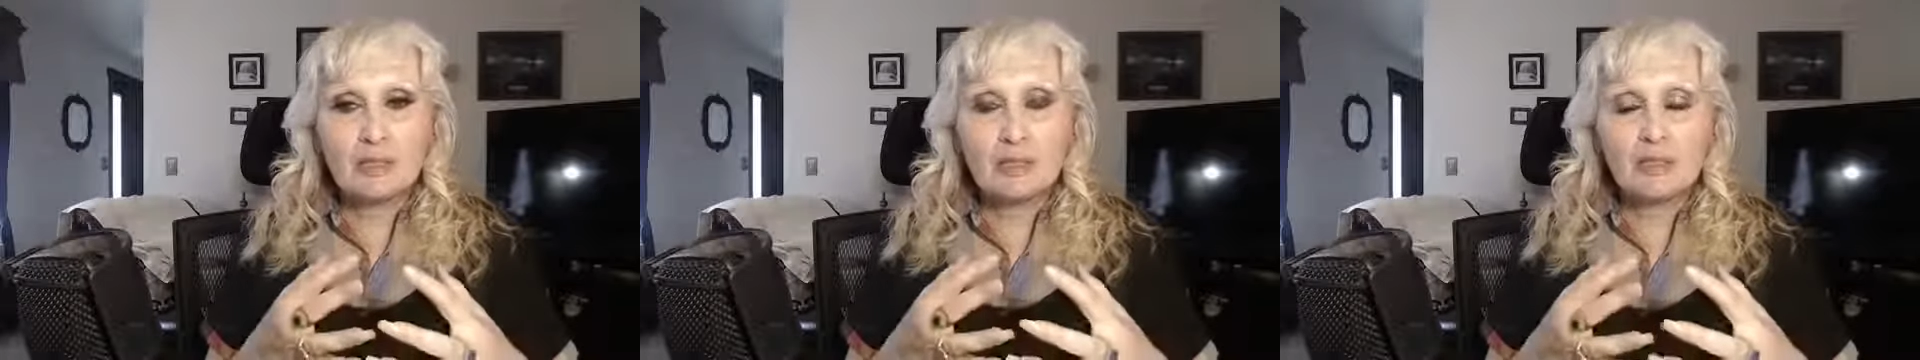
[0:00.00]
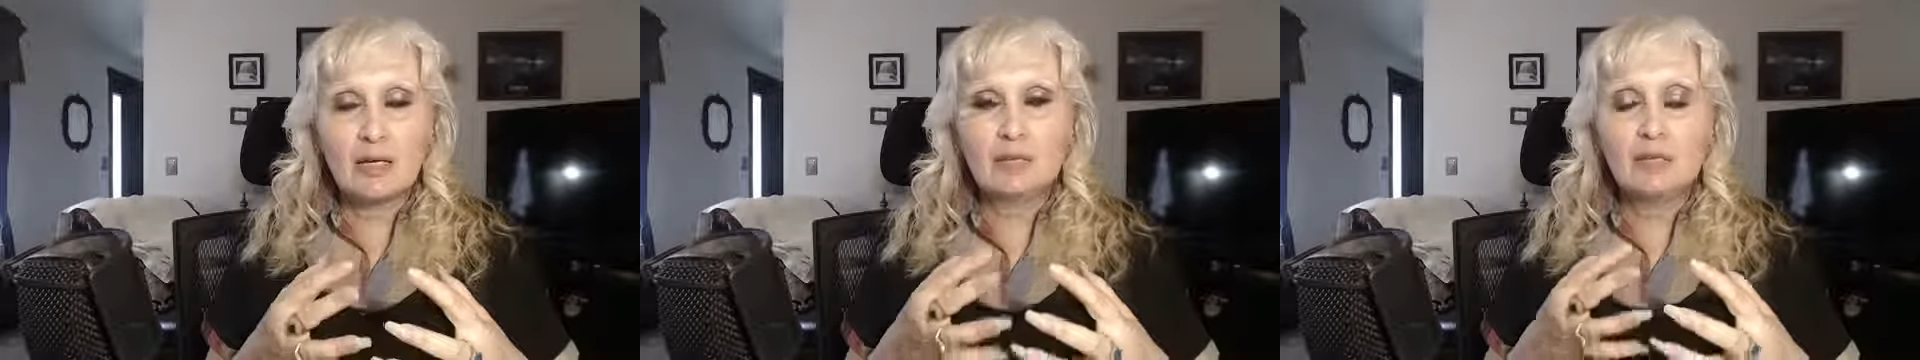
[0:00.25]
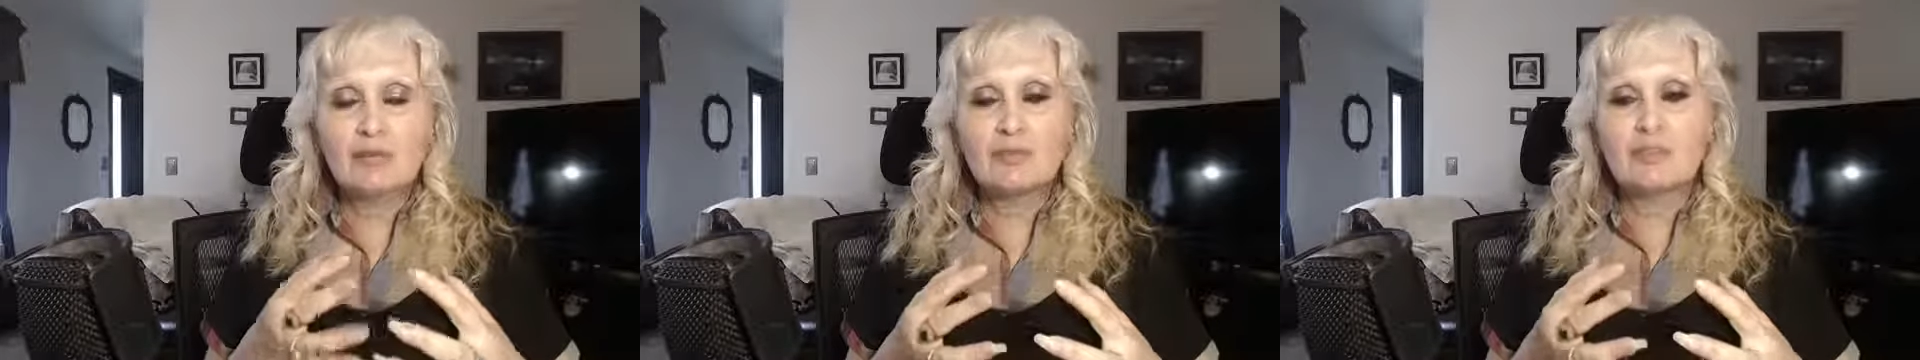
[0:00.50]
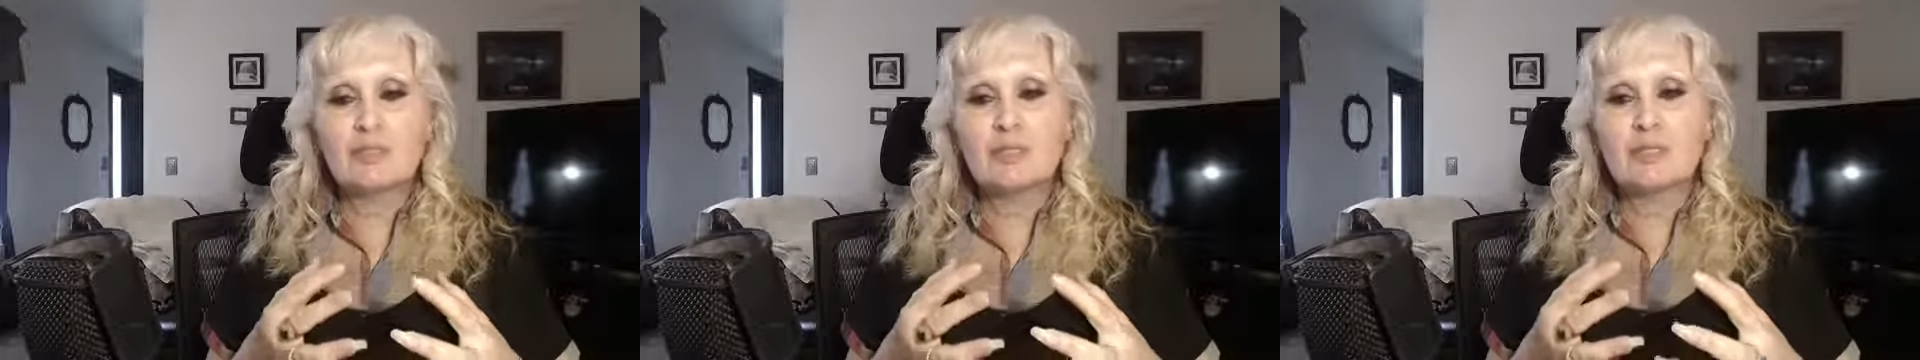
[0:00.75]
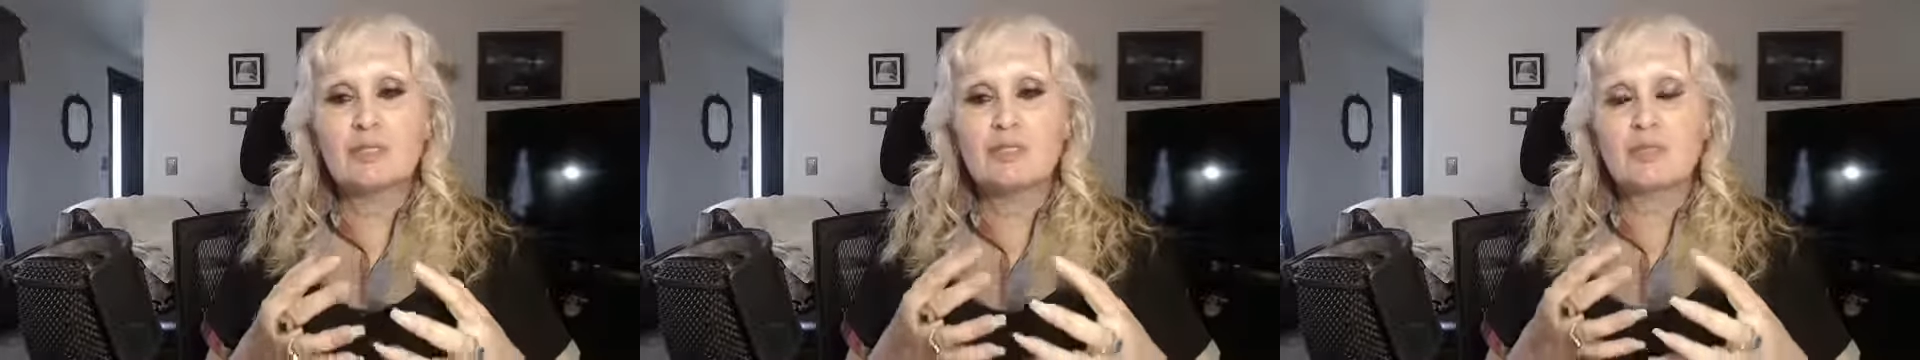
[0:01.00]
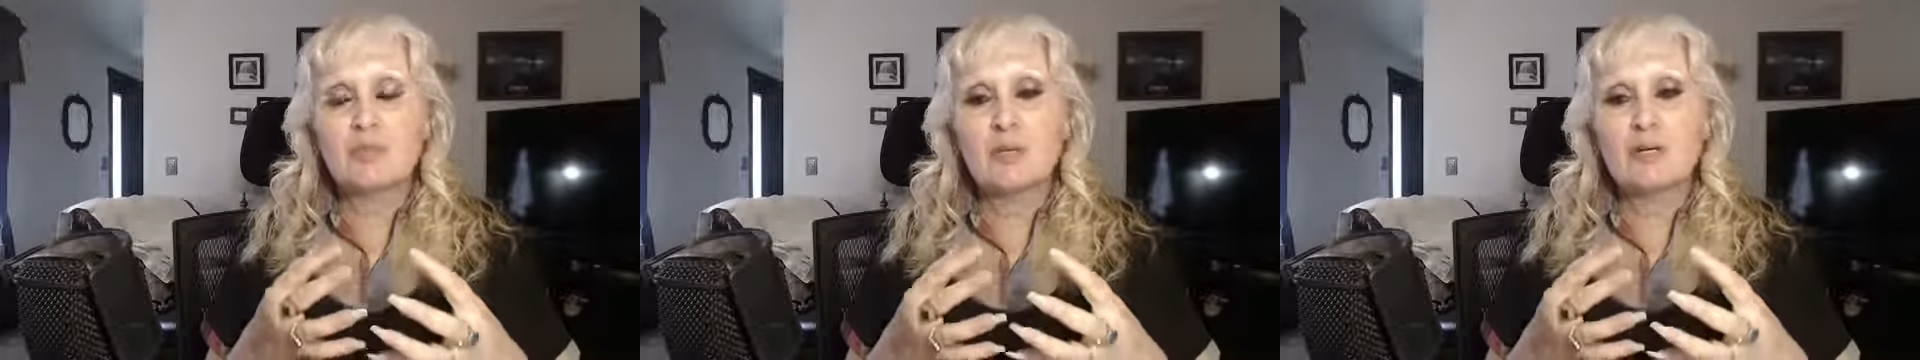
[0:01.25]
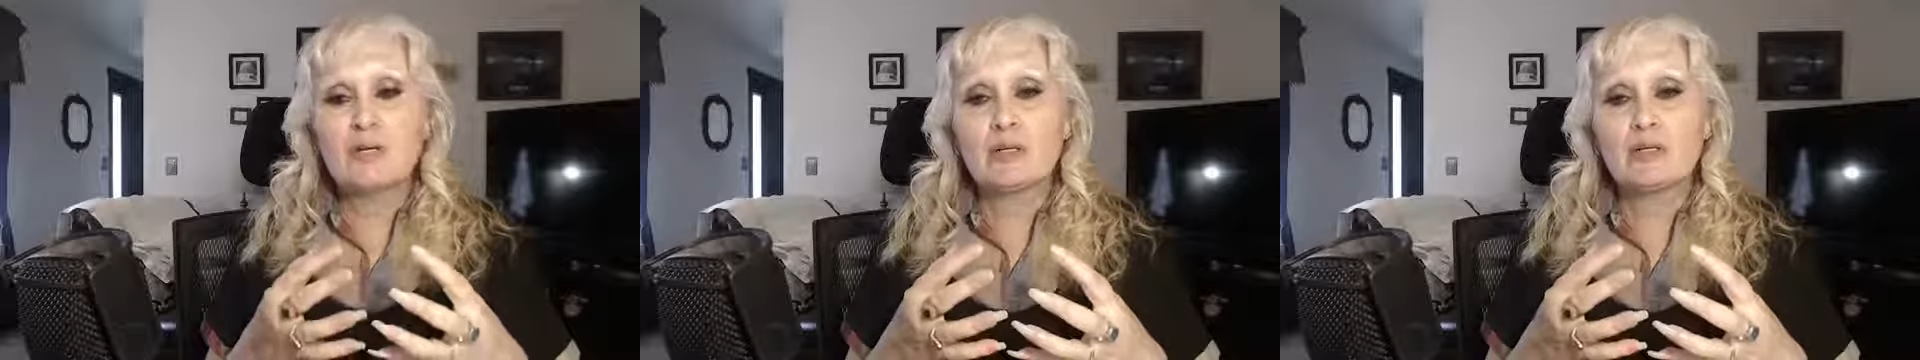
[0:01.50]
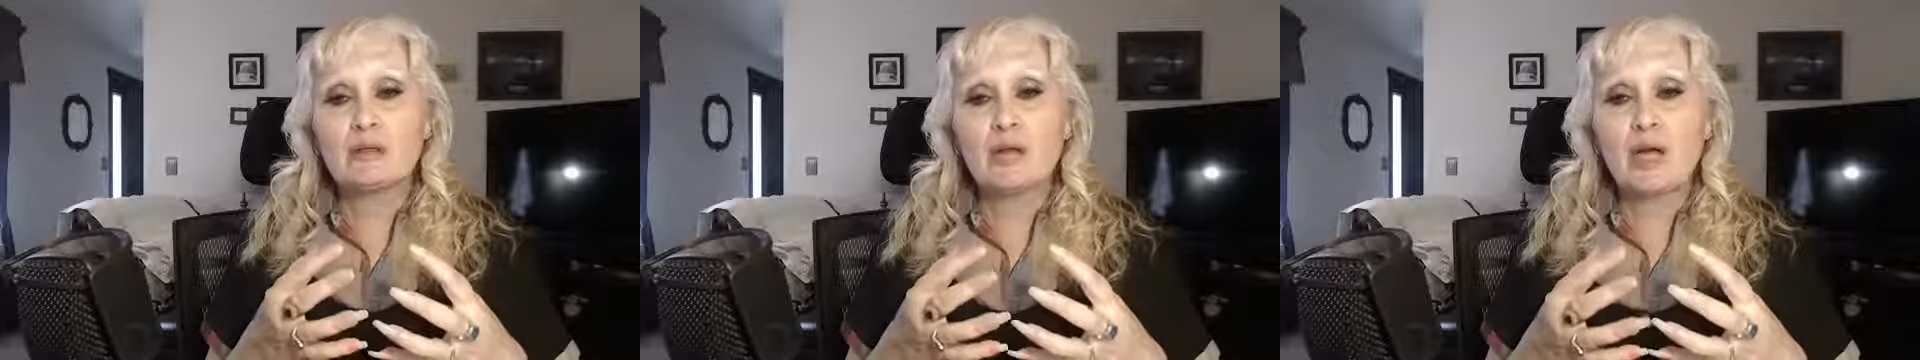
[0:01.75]
and I love to do this
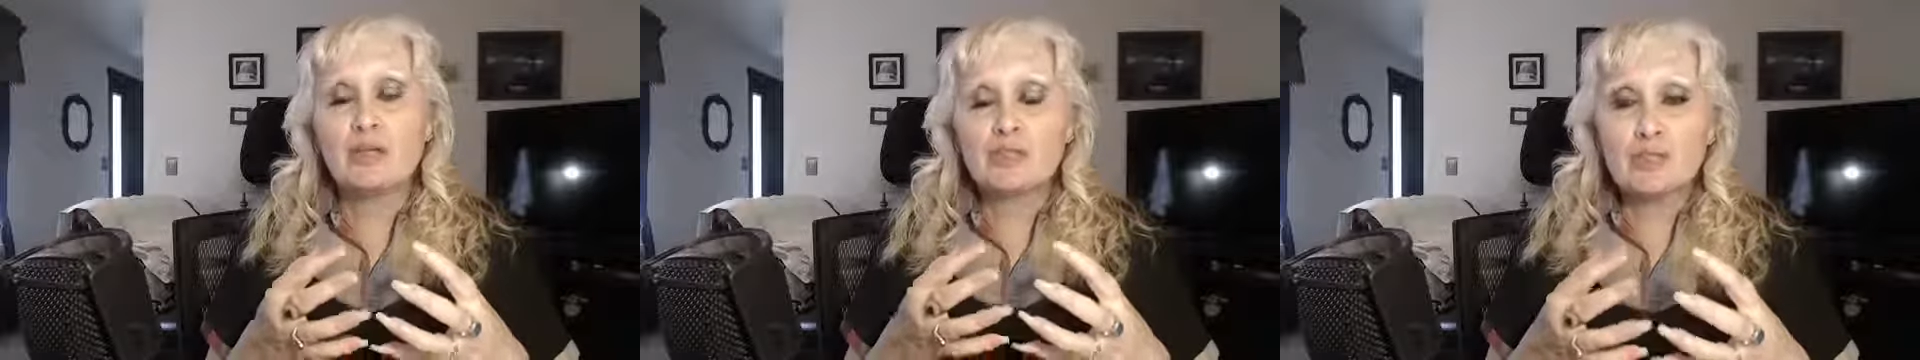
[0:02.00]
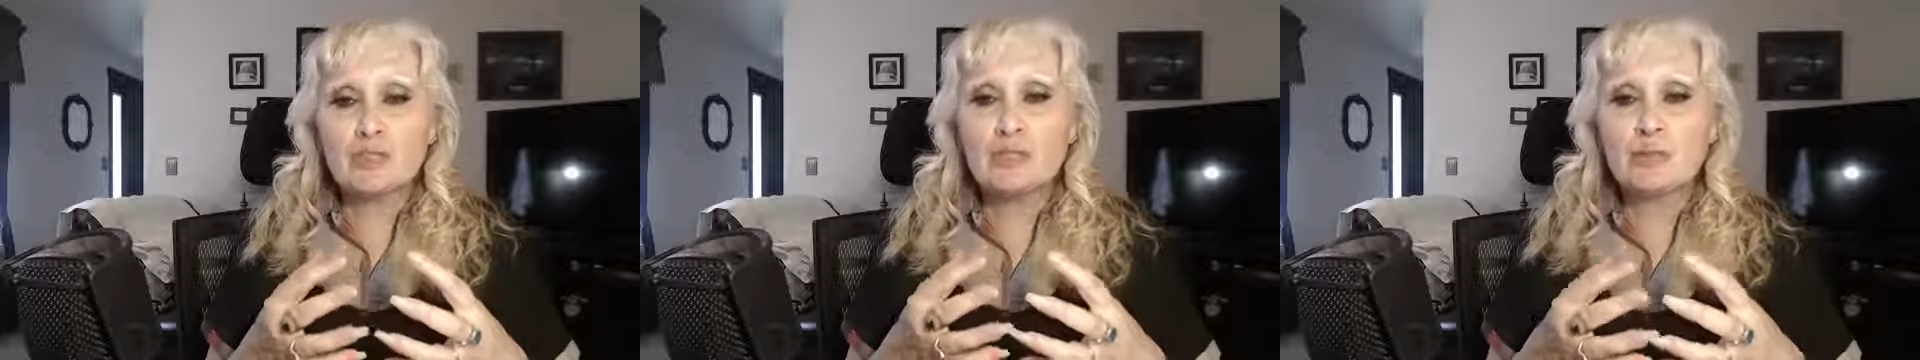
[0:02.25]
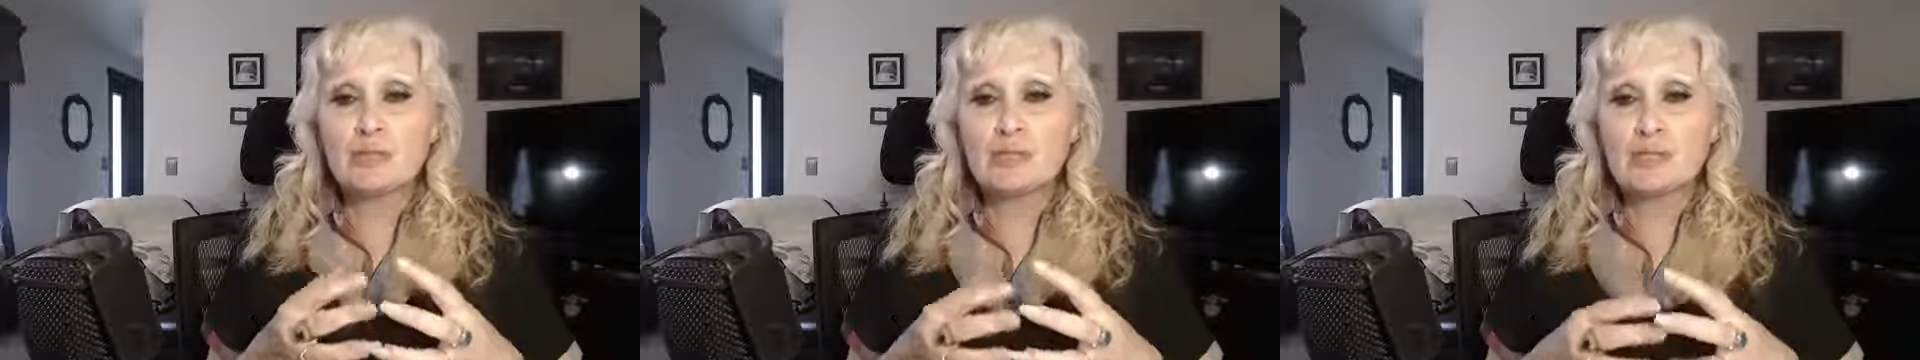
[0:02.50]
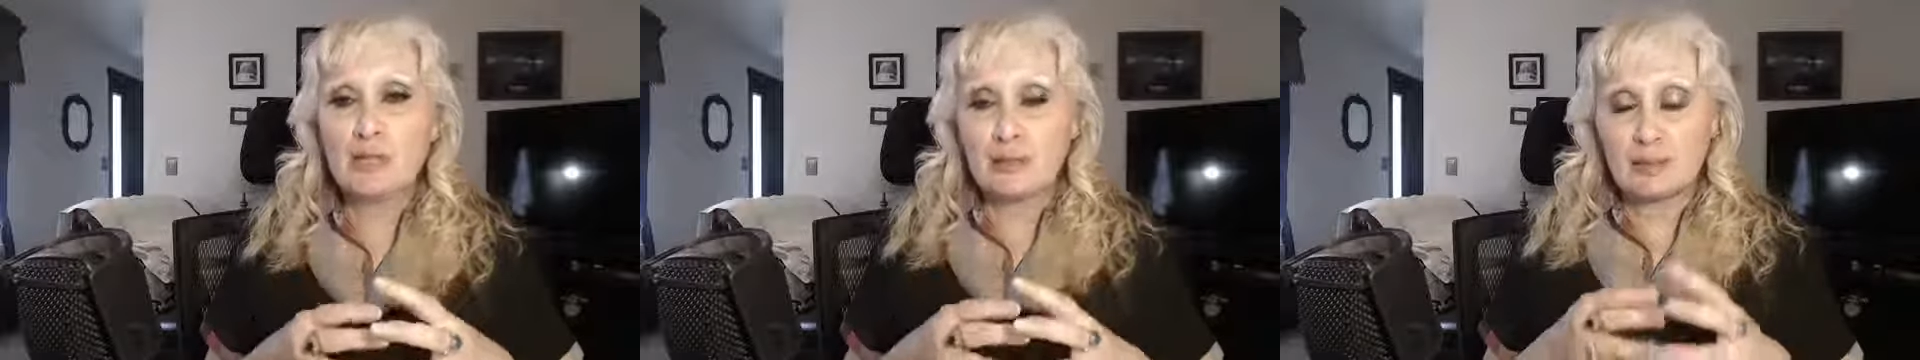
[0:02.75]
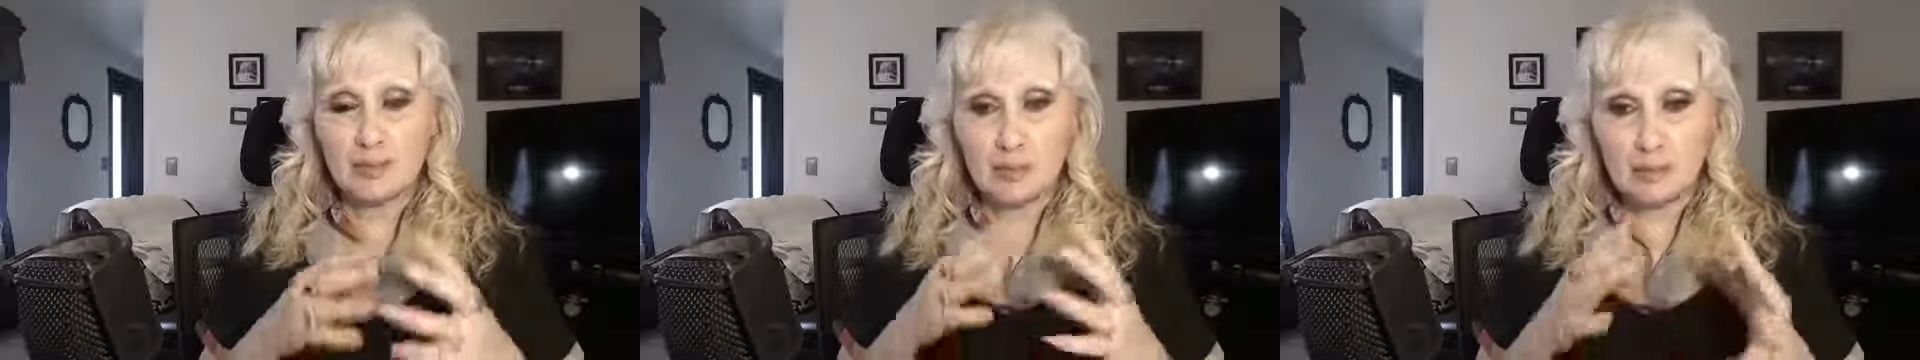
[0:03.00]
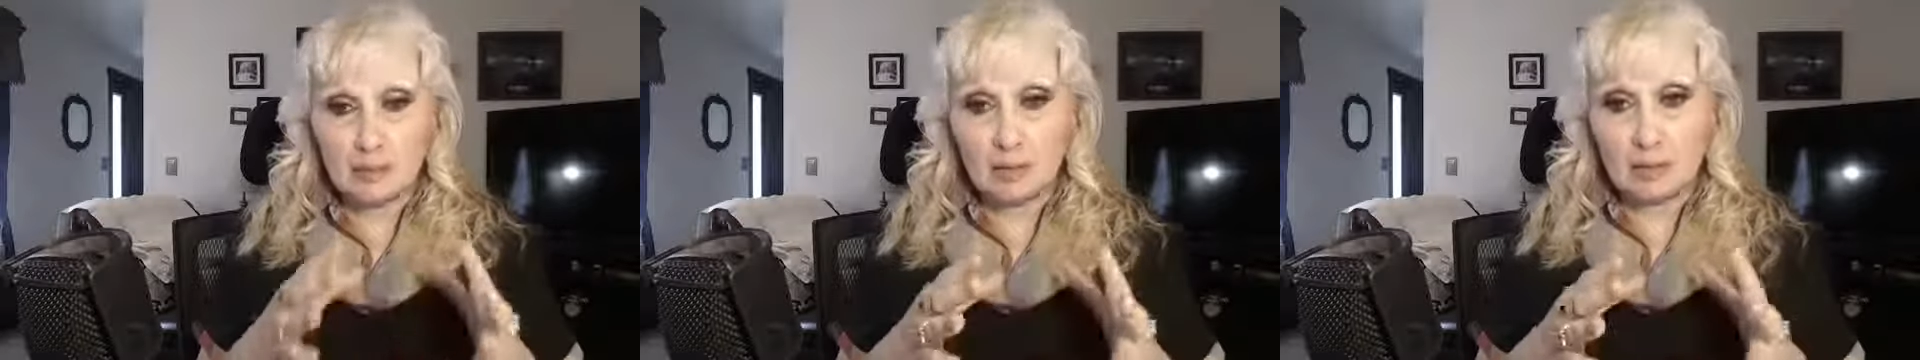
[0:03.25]
with, I usually do things like this